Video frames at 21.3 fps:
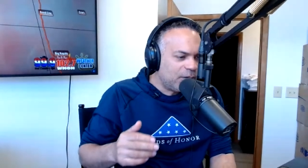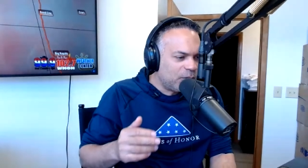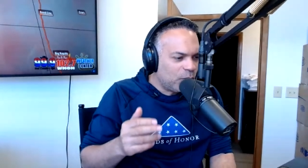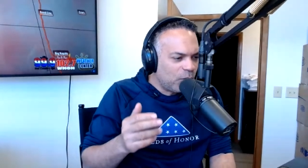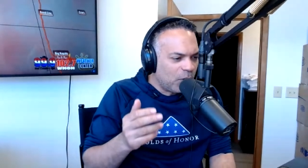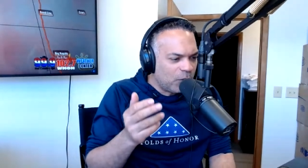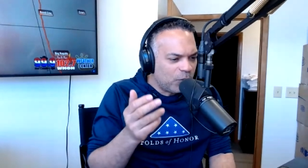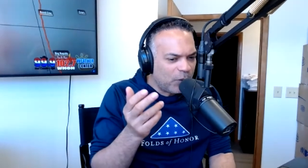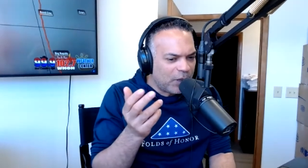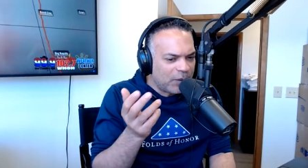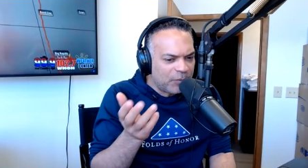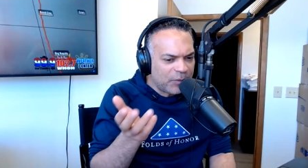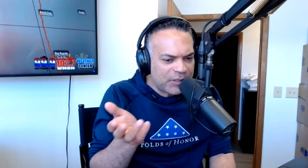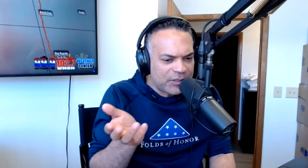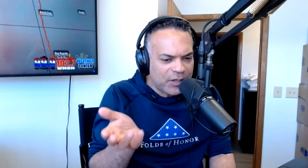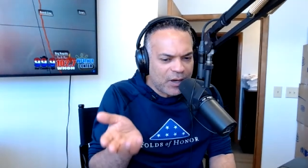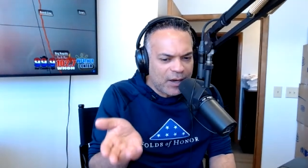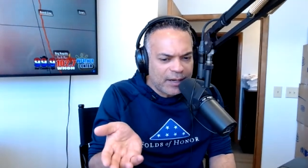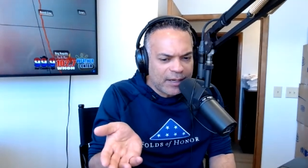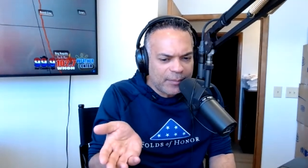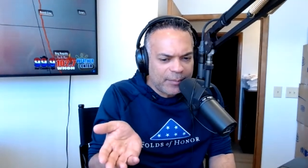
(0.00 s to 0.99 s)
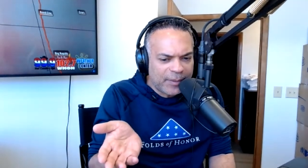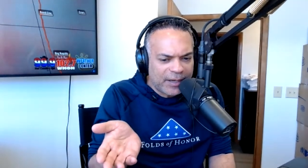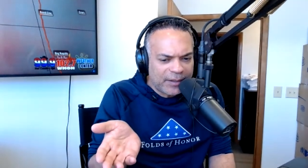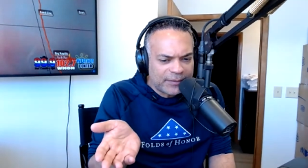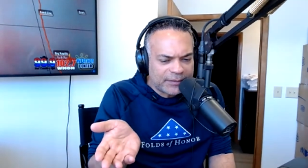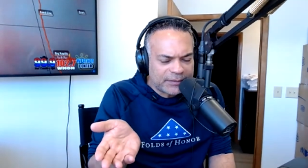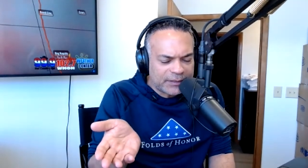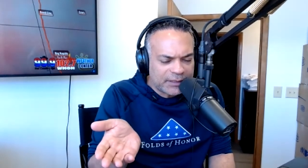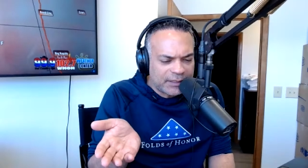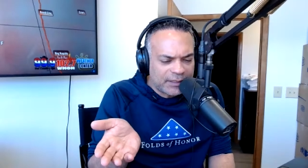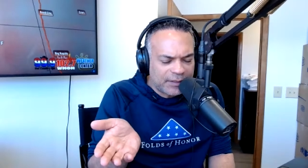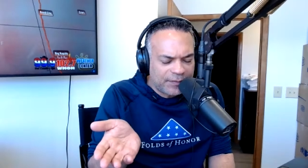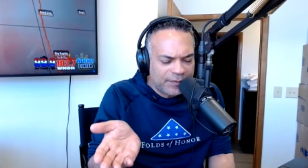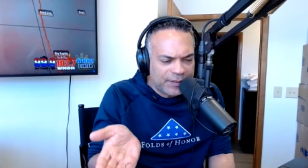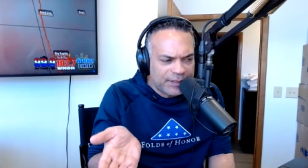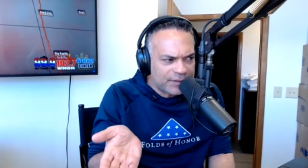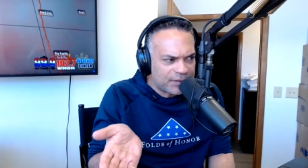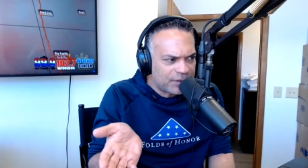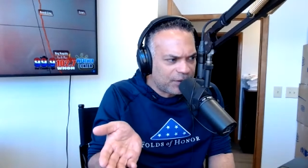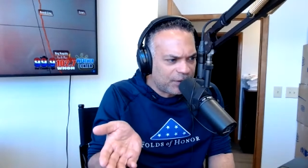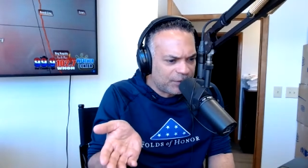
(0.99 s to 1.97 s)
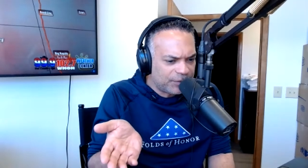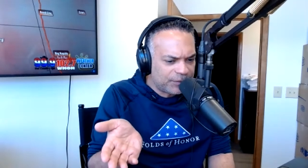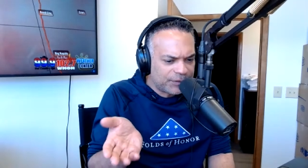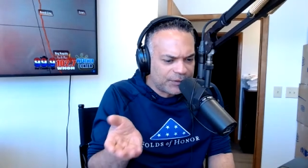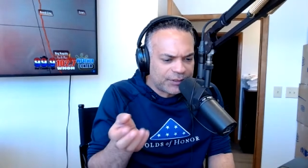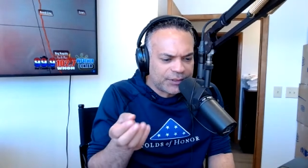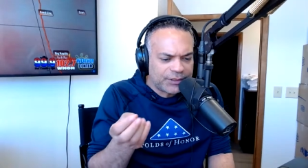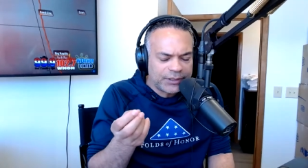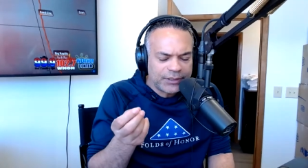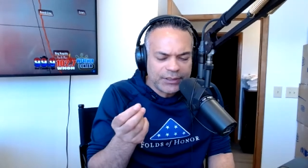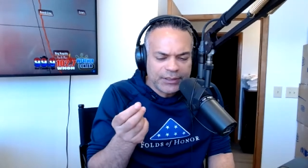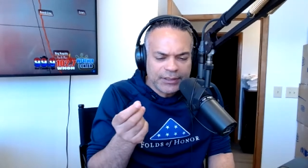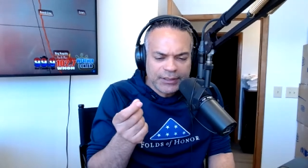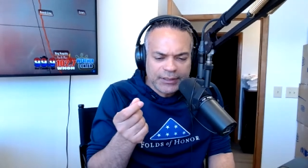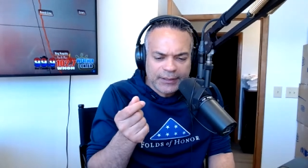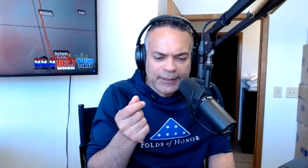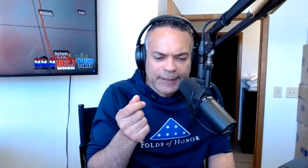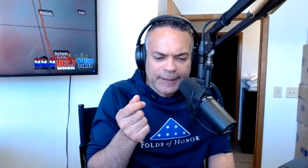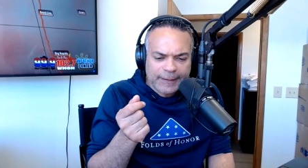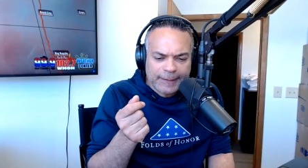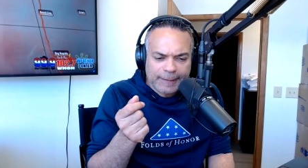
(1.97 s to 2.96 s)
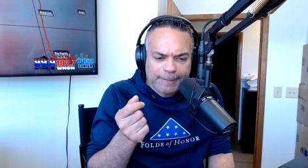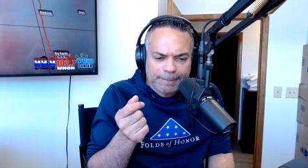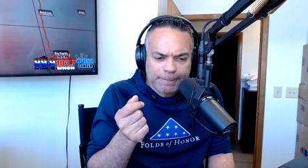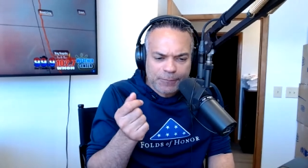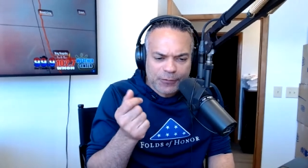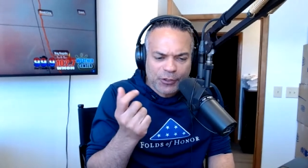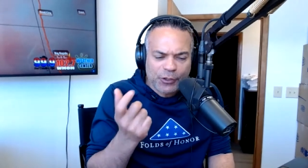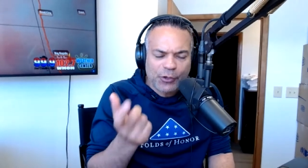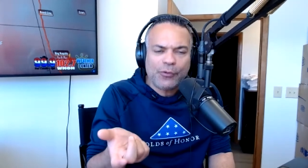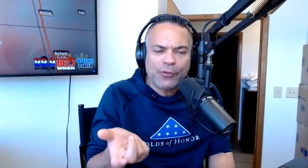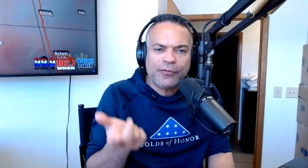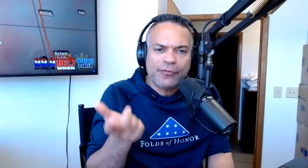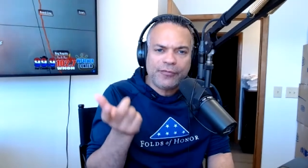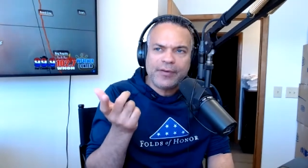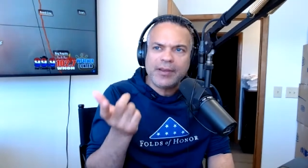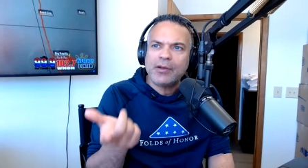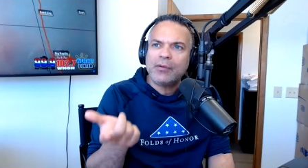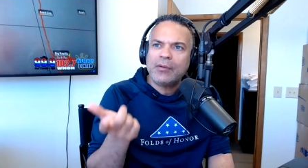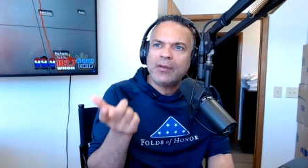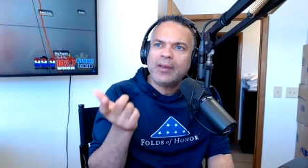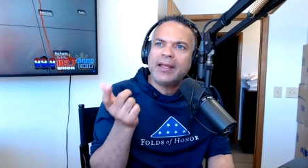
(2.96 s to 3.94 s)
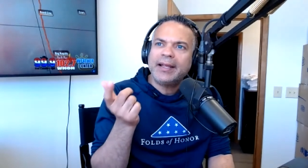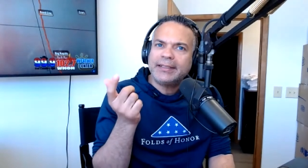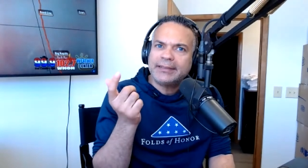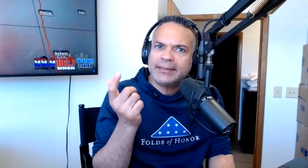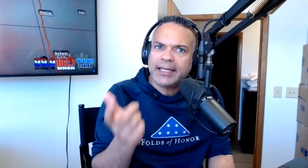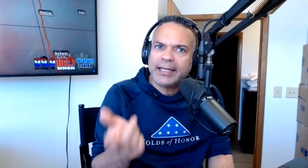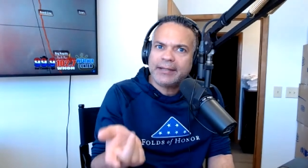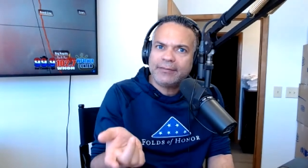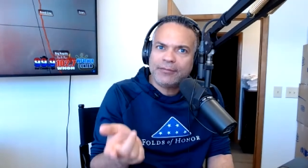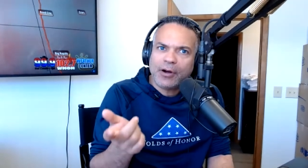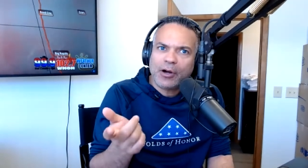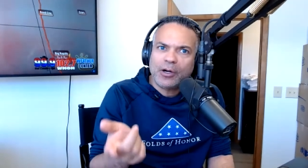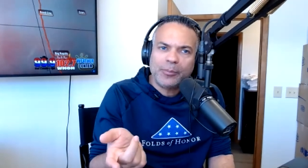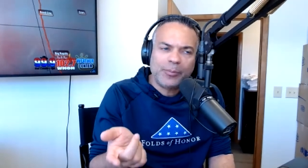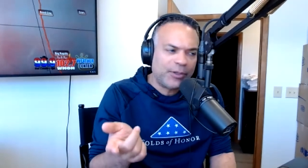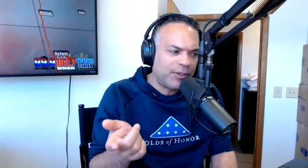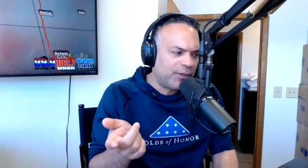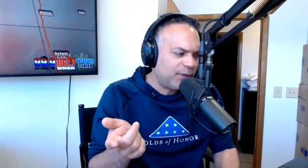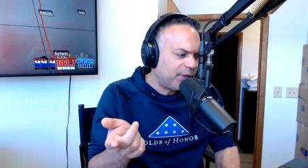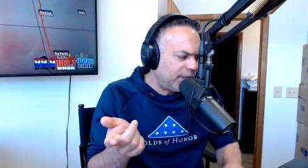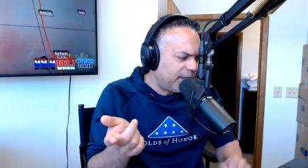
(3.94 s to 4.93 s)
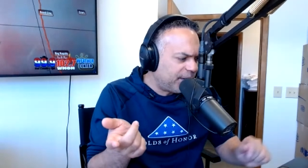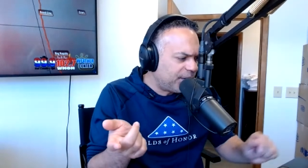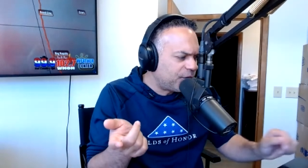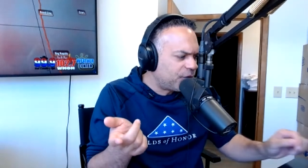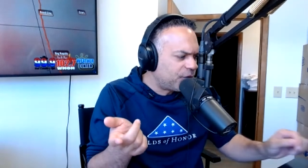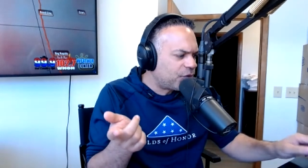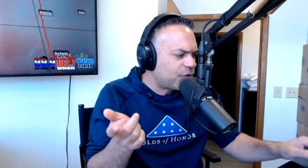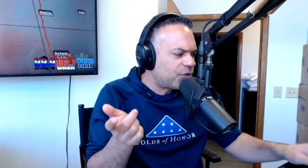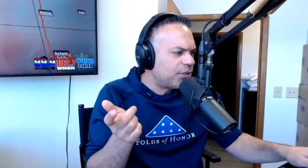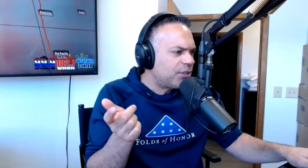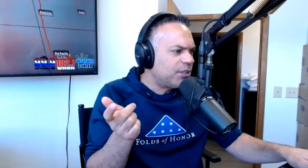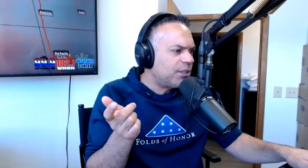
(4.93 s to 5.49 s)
When we talk about these loans, do you feel like Safe Harbor is,